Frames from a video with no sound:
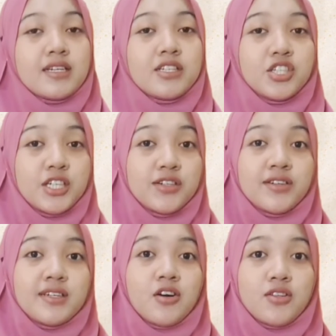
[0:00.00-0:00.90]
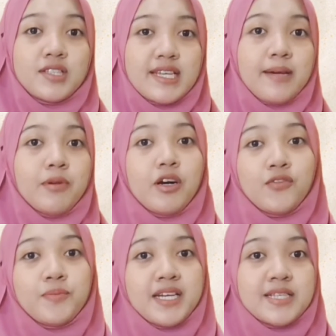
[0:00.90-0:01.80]
The general concept
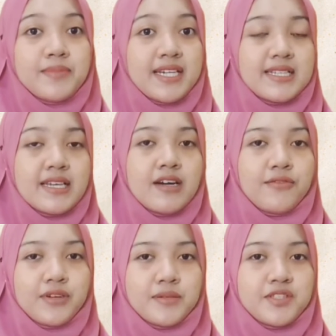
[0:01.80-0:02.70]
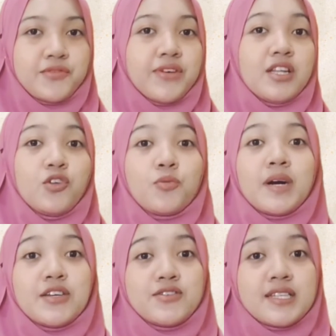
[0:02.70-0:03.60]
of maximizing a firm's value
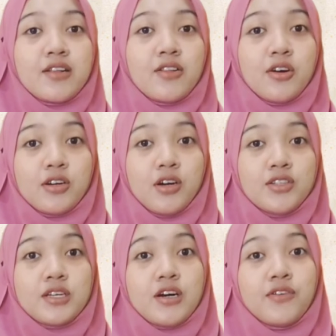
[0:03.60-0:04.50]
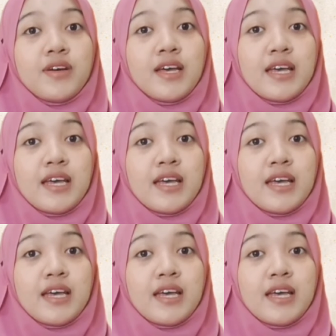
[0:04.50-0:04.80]
by using a low cost of